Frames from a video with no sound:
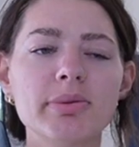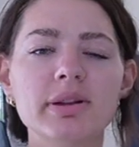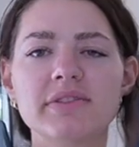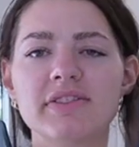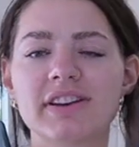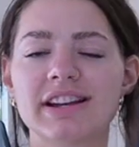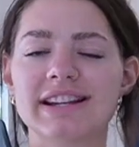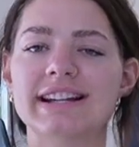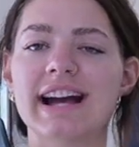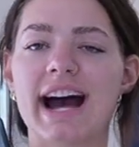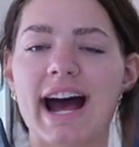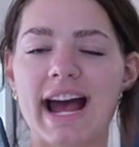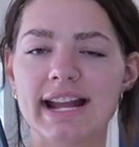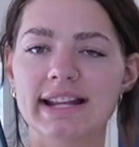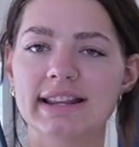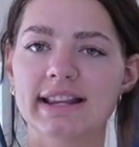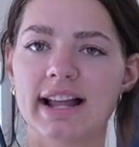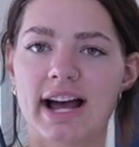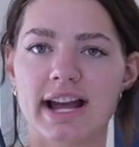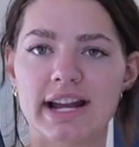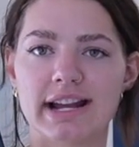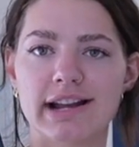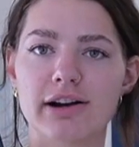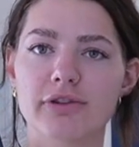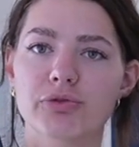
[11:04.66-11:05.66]
bit of a
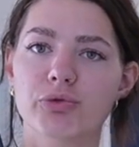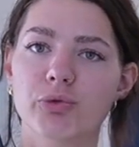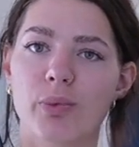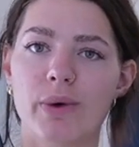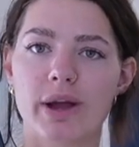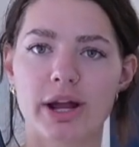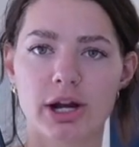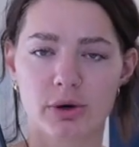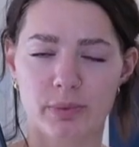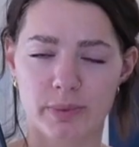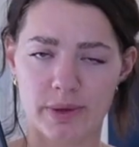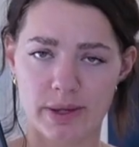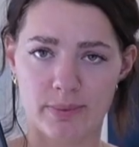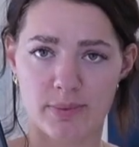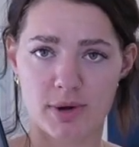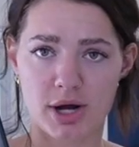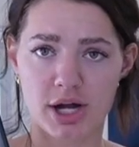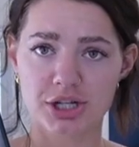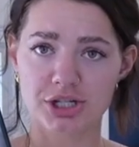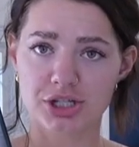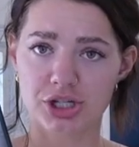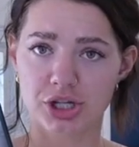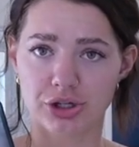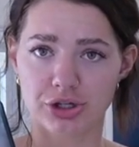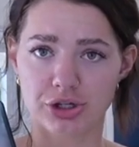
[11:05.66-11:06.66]
guideline of where we
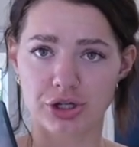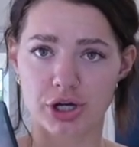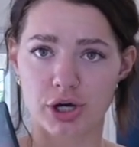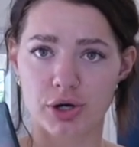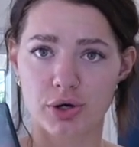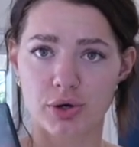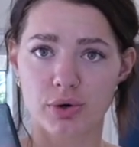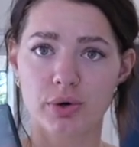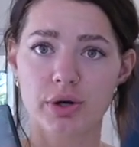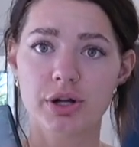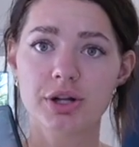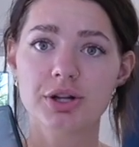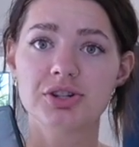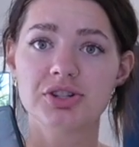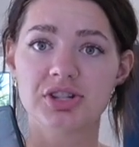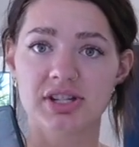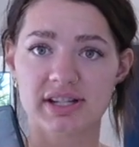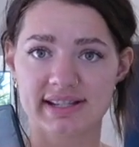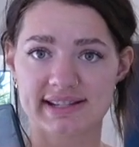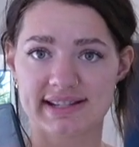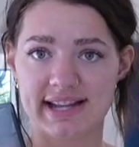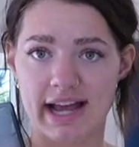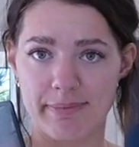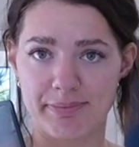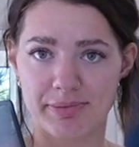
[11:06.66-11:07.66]
want to go to
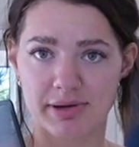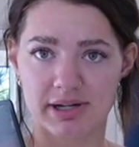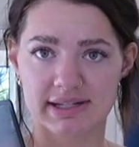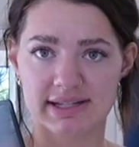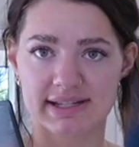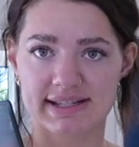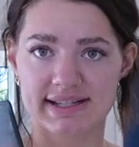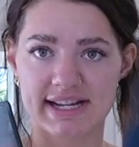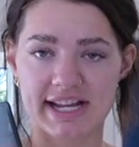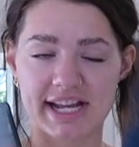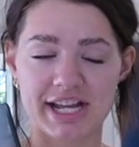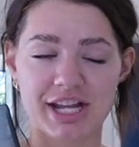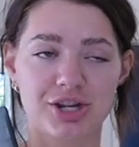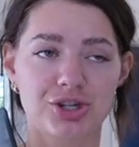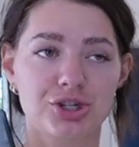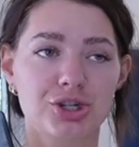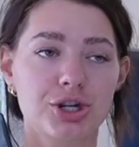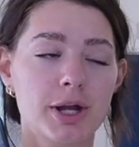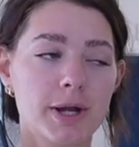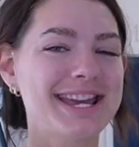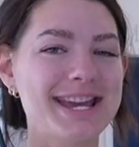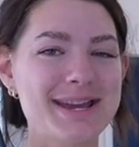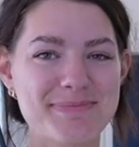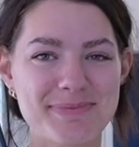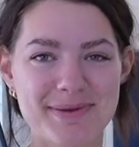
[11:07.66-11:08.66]
step on stage.
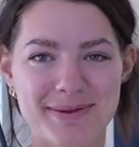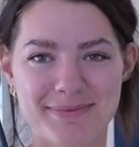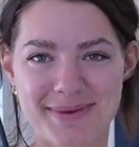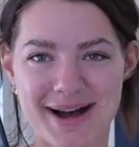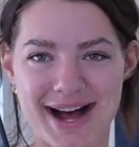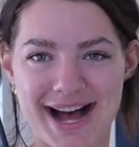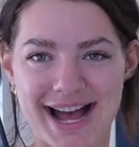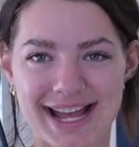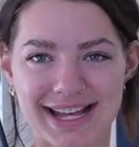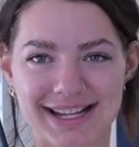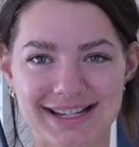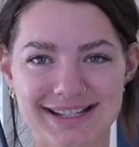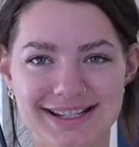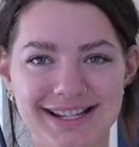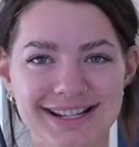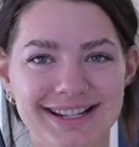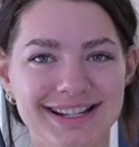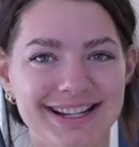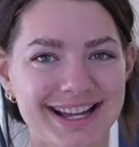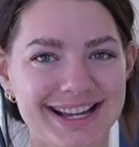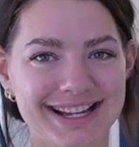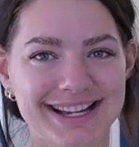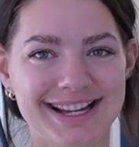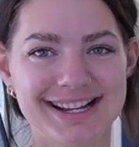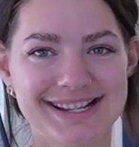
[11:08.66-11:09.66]
Keep in mind,
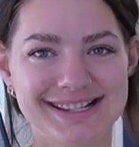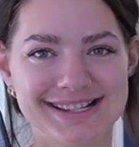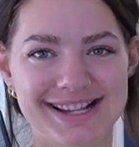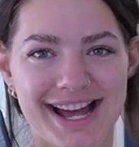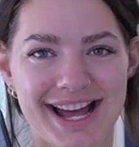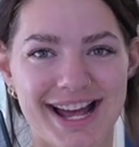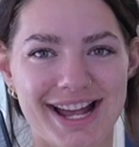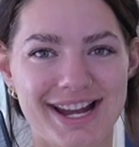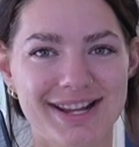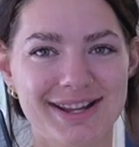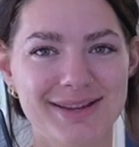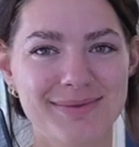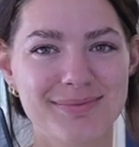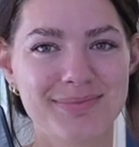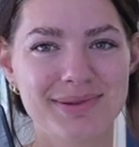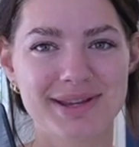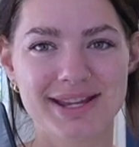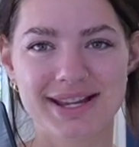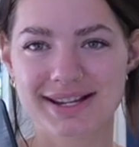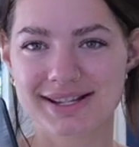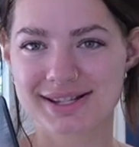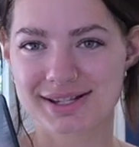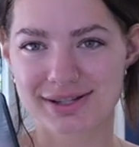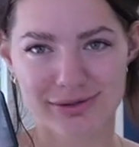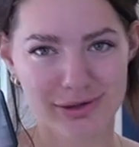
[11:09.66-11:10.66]
like I said,
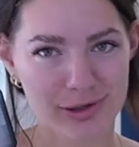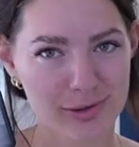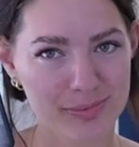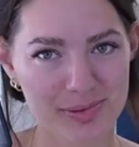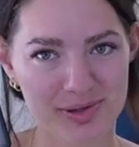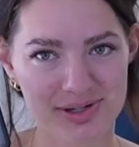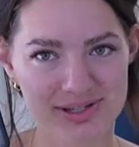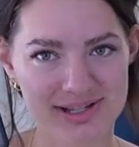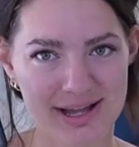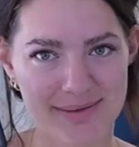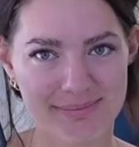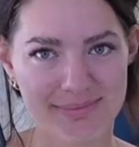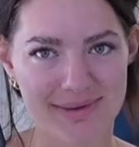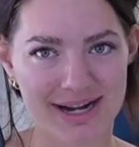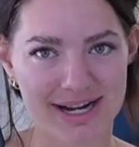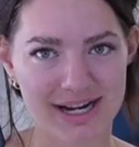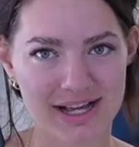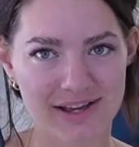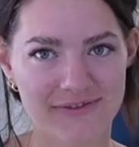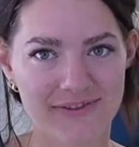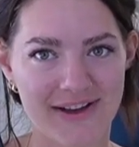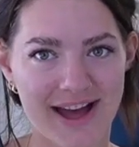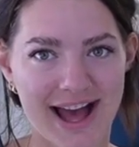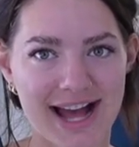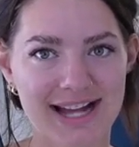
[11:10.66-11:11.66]
being 0%
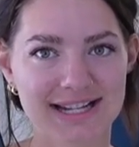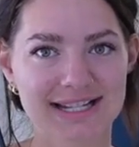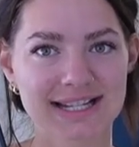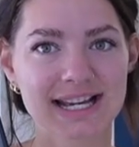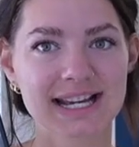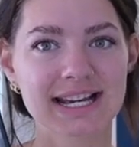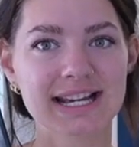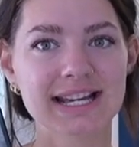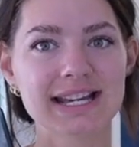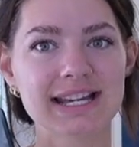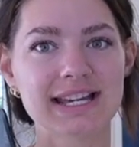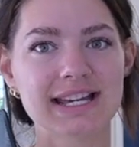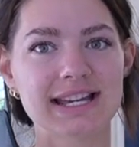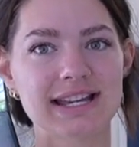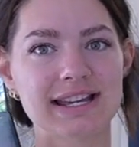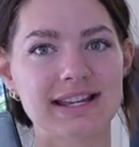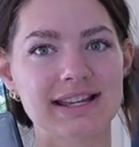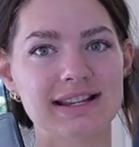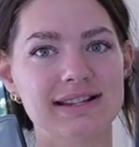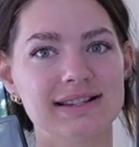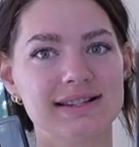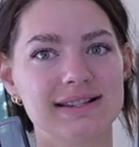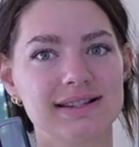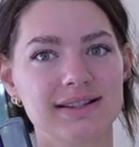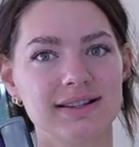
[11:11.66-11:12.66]
body fat
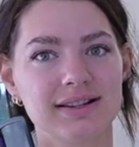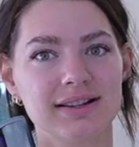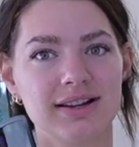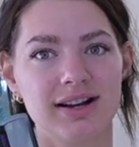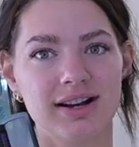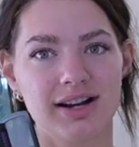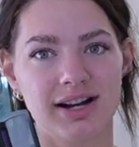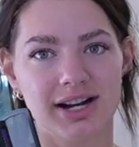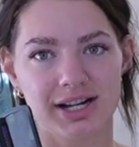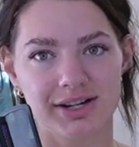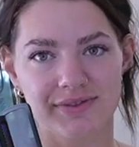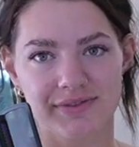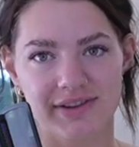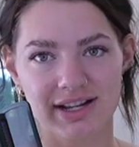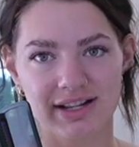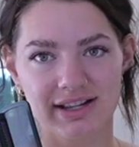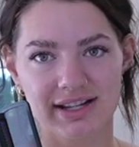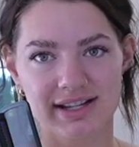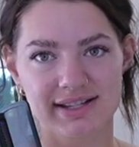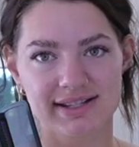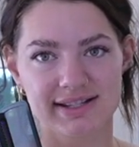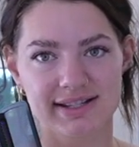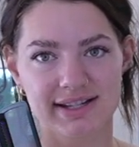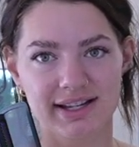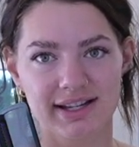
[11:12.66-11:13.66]
is
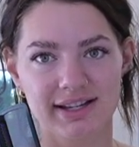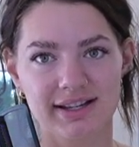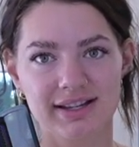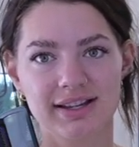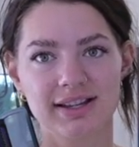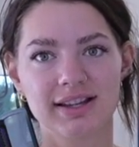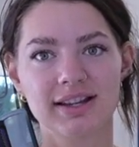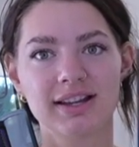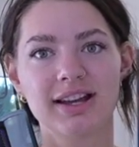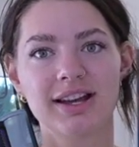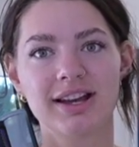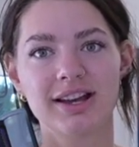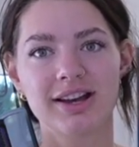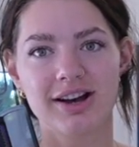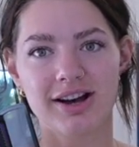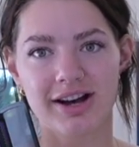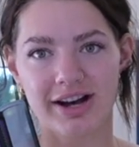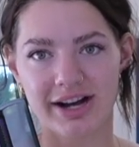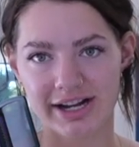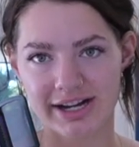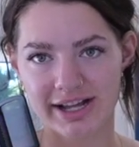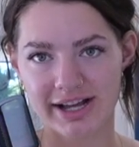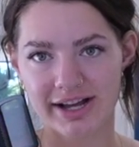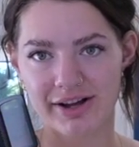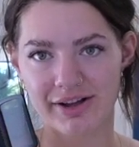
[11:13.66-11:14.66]
unrealistic,
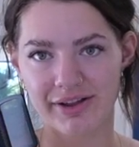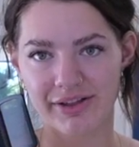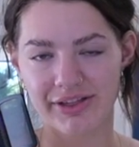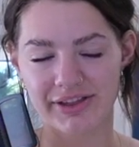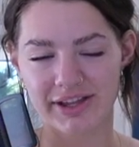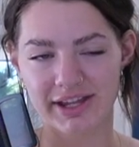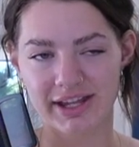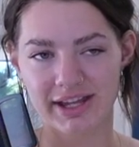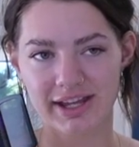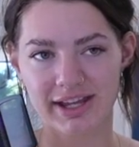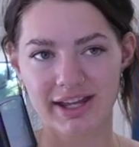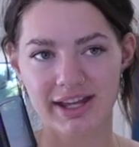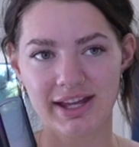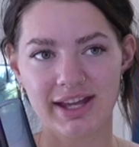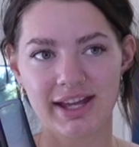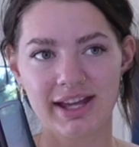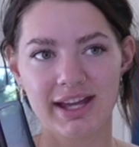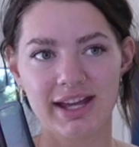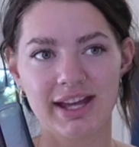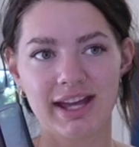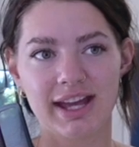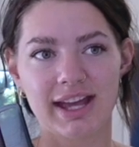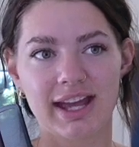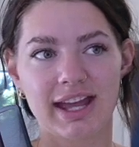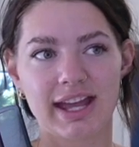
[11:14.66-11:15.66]
unhealthy,
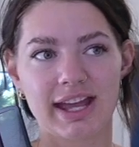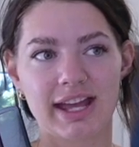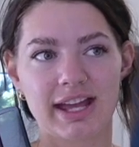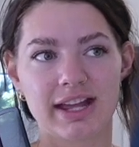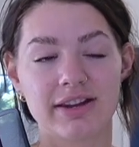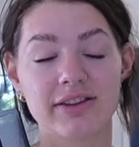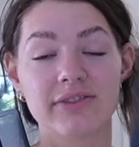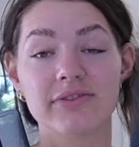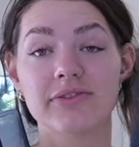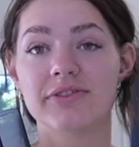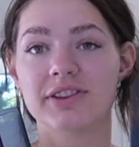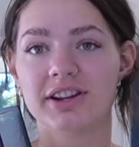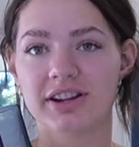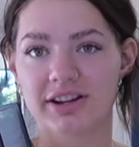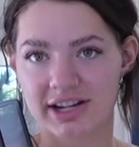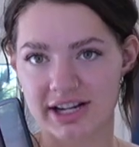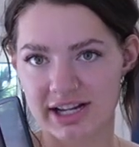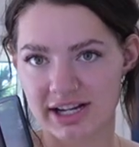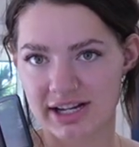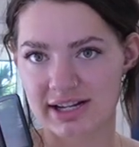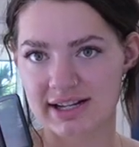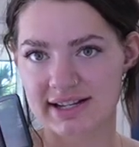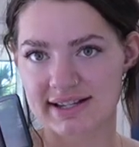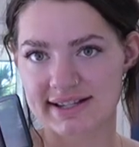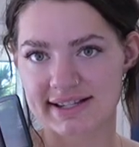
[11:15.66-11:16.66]
and very
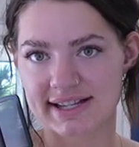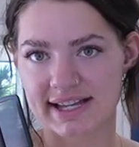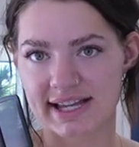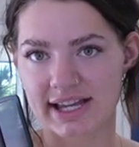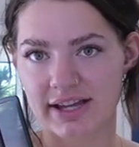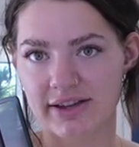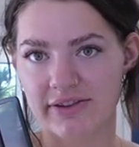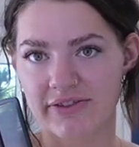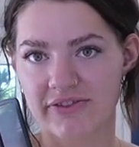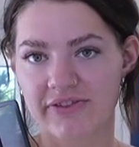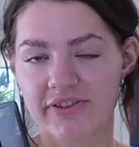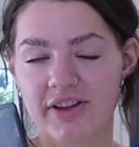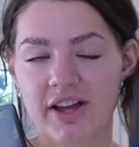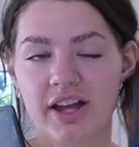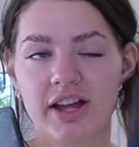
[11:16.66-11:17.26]
unsafe.